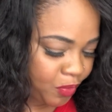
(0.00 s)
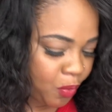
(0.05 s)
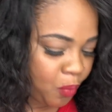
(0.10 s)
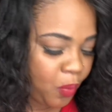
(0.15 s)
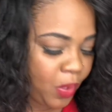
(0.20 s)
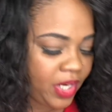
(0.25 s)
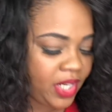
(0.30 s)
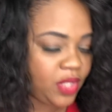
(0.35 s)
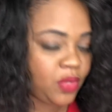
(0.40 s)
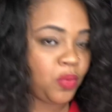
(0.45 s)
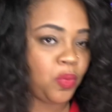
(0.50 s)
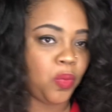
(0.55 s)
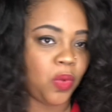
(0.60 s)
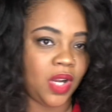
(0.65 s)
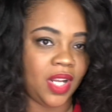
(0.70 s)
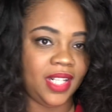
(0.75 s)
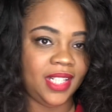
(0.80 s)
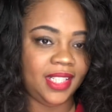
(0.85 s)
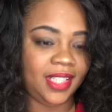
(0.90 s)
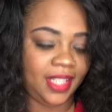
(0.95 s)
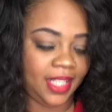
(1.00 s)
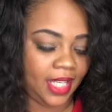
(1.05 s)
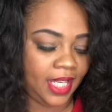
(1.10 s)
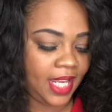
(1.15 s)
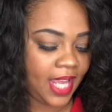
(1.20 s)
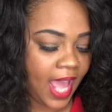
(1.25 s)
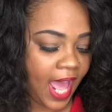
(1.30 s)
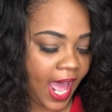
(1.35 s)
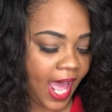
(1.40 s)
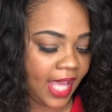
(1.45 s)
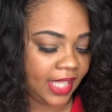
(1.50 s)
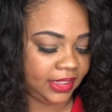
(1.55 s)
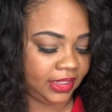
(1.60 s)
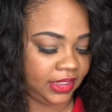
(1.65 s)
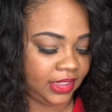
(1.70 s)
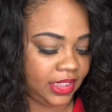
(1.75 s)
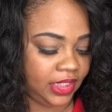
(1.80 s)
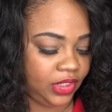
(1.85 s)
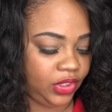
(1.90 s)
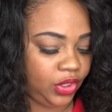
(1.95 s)
What is one key
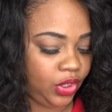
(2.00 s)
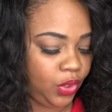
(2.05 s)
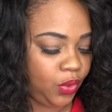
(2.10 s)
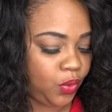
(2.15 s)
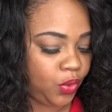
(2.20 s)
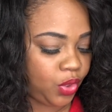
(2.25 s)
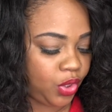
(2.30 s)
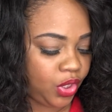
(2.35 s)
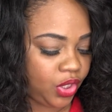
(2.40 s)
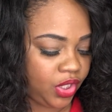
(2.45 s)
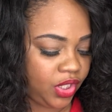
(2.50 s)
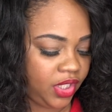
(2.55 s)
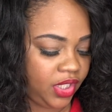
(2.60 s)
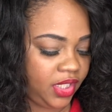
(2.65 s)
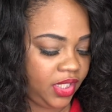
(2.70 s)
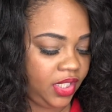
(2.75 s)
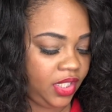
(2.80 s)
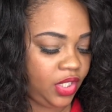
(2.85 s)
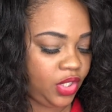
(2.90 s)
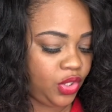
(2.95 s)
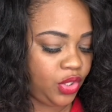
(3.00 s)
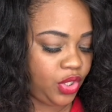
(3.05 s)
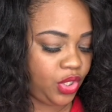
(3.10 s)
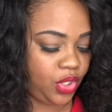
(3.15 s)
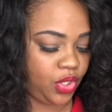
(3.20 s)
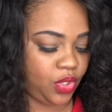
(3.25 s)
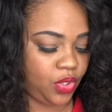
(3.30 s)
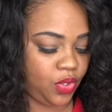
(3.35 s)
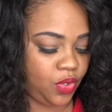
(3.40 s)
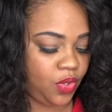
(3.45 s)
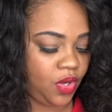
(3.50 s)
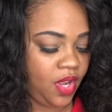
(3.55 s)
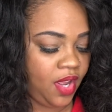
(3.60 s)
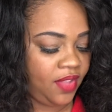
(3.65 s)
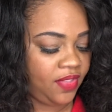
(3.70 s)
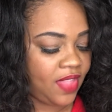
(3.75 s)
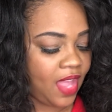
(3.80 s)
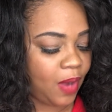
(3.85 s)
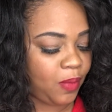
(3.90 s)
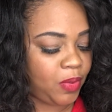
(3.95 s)
action you could do
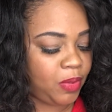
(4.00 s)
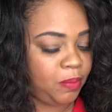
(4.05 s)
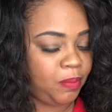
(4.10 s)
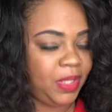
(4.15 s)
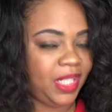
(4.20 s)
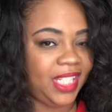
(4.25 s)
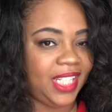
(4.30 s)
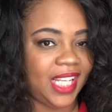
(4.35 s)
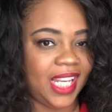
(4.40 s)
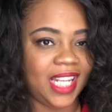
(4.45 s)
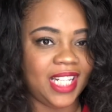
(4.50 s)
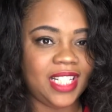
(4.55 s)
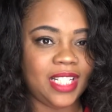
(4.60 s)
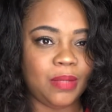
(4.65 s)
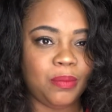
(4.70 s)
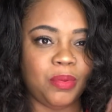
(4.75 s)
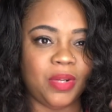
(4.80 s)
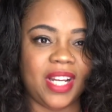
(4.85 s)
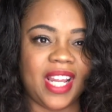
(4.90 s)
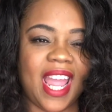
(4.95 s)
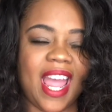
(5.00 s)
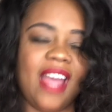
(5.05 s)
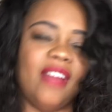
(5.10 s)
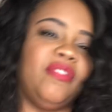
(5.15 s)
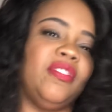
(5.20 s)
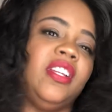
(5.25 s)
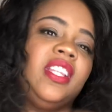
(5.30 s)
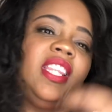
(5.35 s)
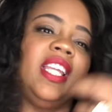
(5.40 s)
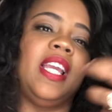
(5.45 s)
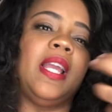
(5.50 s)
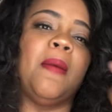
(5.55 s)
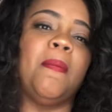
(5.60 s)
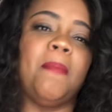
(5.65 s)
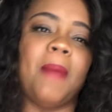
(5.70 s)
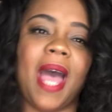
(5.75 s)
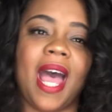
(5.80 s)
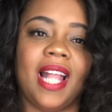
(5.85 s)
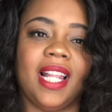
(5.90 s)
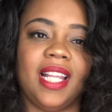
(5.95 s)
that would begin to bring everything in
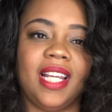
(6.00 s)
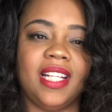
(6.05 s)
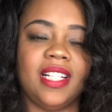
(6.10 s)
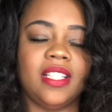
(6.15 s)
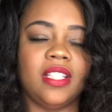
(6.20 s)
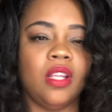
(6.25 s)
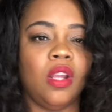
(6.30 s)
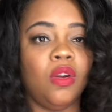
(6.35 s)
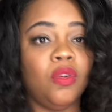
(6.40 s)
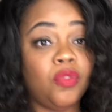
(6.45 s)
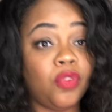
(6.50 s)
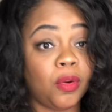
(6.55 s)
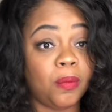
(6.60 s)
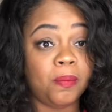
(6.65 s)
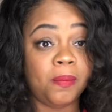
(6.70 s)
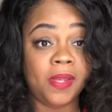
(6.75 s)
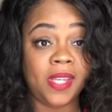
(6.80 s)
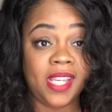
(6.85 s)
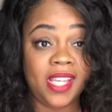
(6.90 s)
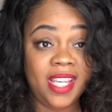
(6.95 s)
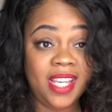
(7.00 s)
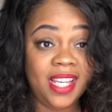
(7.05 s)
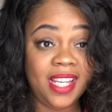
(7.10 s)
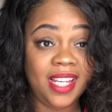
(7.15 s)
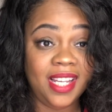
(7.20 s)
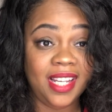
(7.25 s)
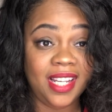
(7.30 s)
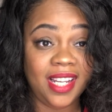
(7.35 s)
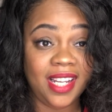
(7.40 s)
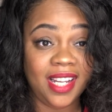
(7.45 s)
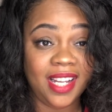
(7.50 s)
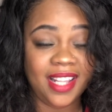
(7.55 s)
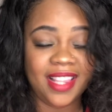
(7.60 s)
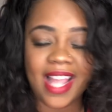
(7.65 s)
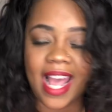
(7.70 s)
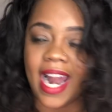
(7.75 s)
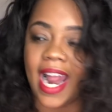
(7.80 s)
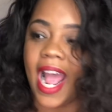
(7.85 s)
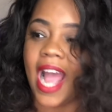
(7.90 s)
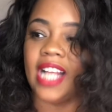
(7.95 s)
balance? For me,
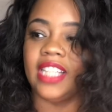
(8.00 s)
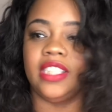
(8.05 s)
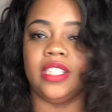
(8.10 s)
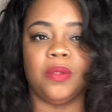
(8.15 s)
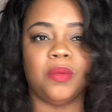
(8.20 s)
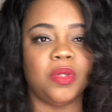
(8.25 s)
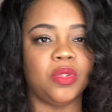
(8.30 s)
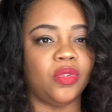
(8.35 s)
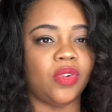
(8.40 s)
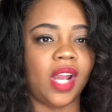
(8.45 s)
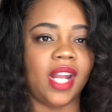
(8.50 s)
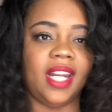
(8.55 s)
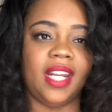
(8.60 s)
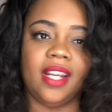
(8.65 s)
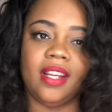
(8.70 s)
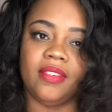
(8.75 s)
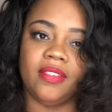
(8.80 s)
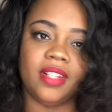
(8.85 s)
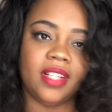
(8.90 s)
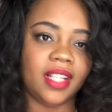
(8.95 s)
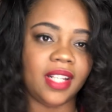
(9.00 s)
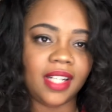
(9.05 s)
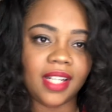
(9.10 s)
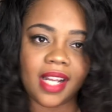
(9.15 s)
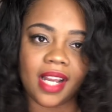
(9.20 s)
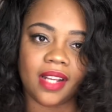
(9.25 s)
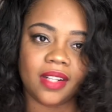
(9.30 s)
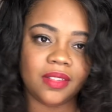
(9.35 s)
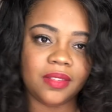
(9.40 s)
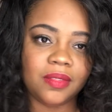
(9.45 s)
that action was writing everything down.